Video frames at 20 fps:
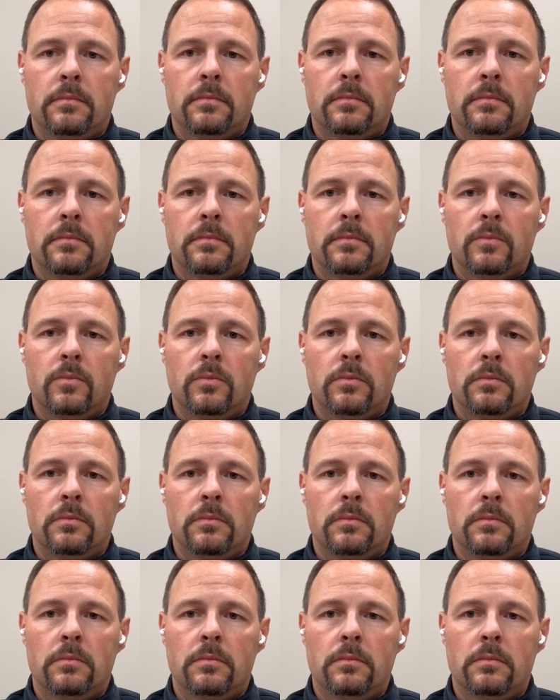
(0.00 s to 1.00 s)

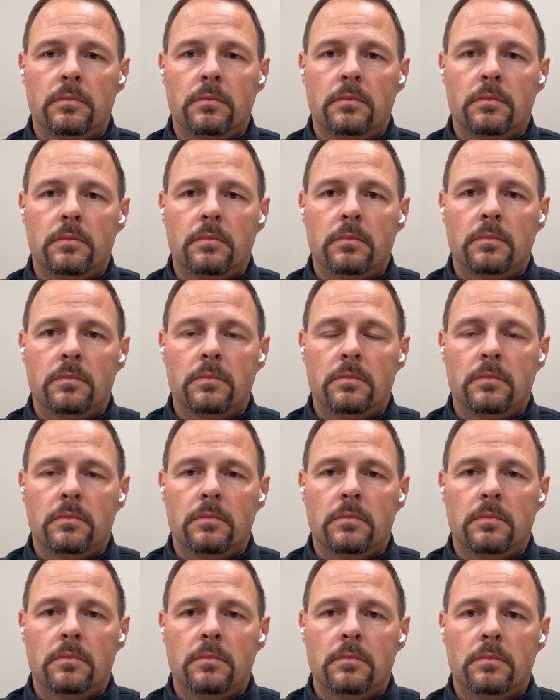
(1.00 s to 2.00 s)

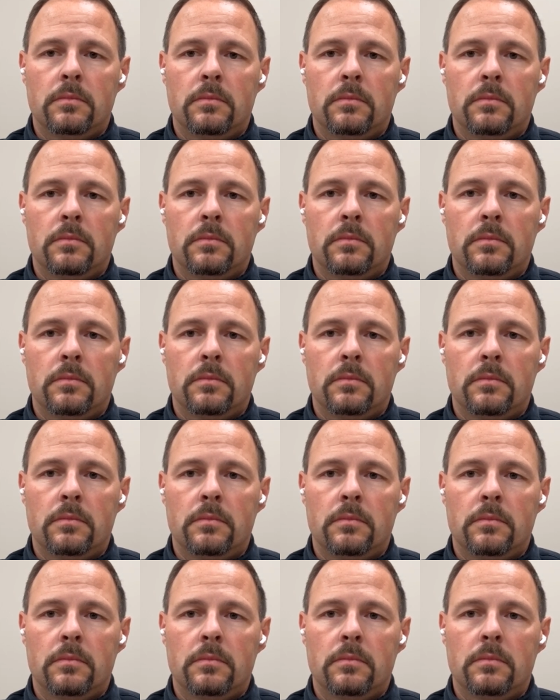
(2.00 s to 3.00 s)

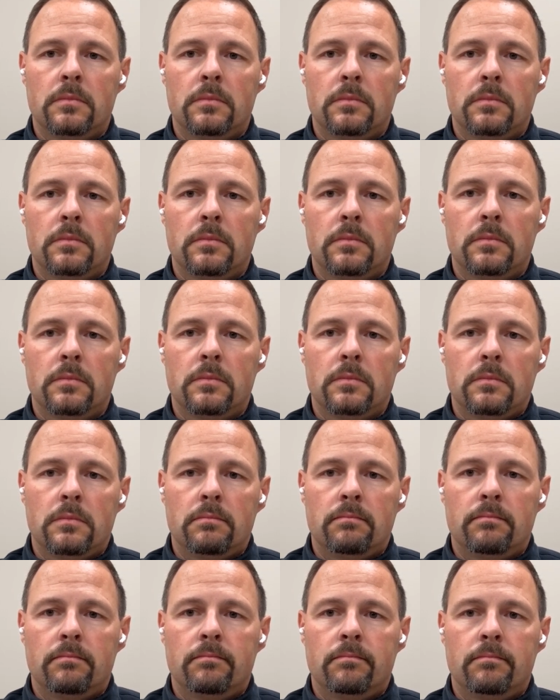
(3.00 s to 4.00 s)

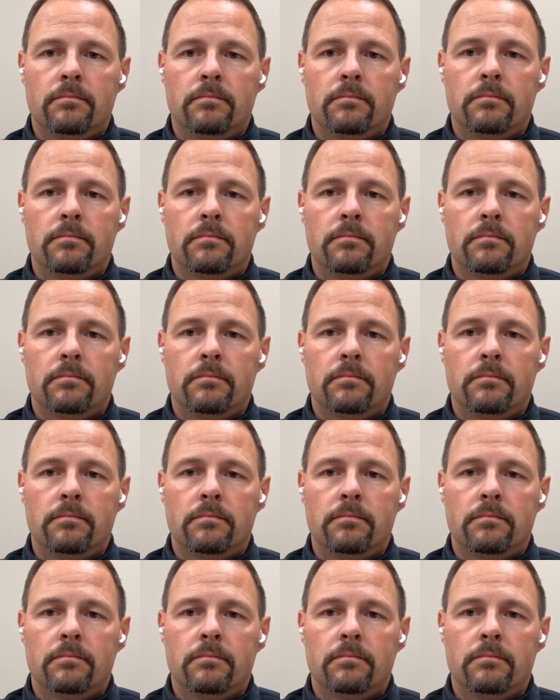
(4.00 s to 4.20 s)
(not speaking)